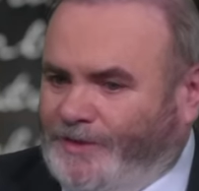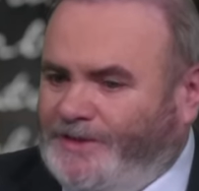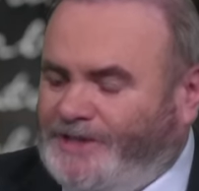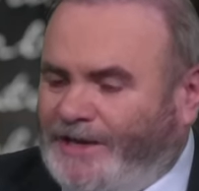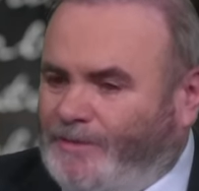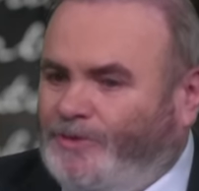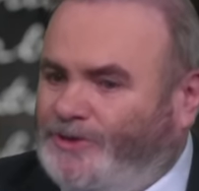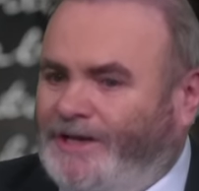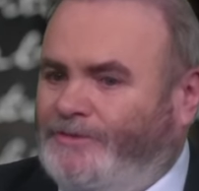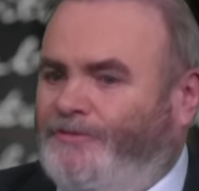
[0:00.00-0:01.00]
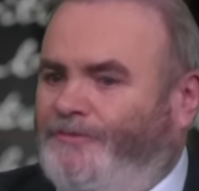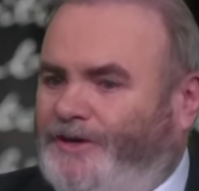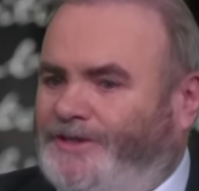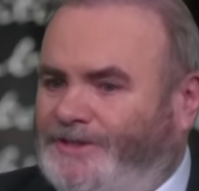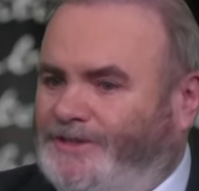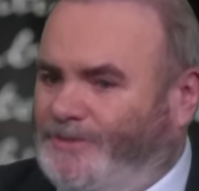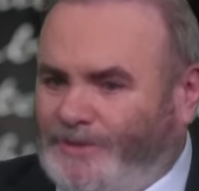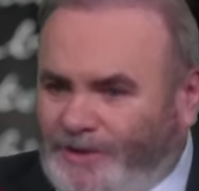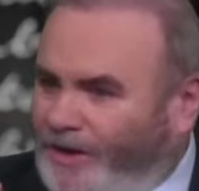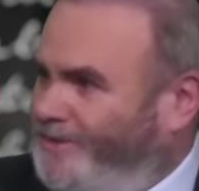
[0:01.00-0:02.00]
these animal sacrifices
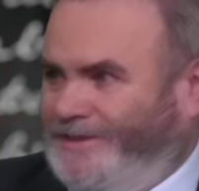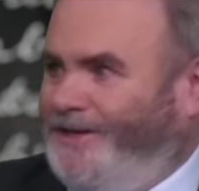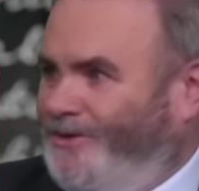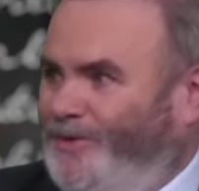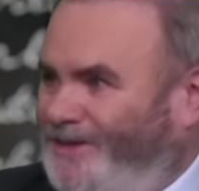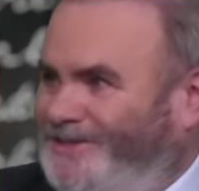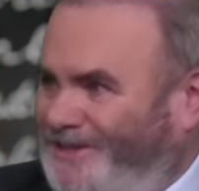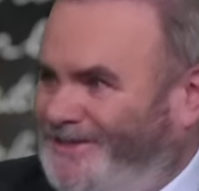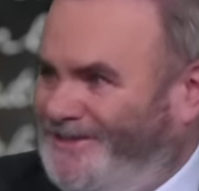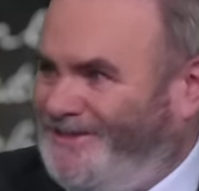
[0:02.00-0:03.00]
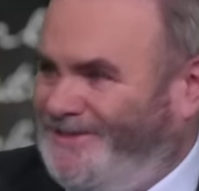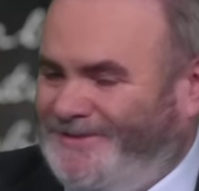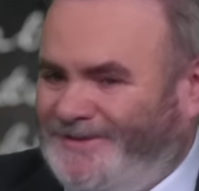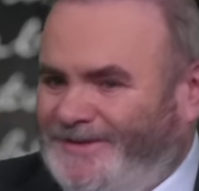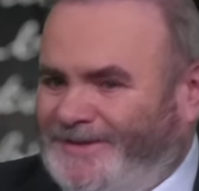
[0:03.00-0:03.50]
can't take away sins. No.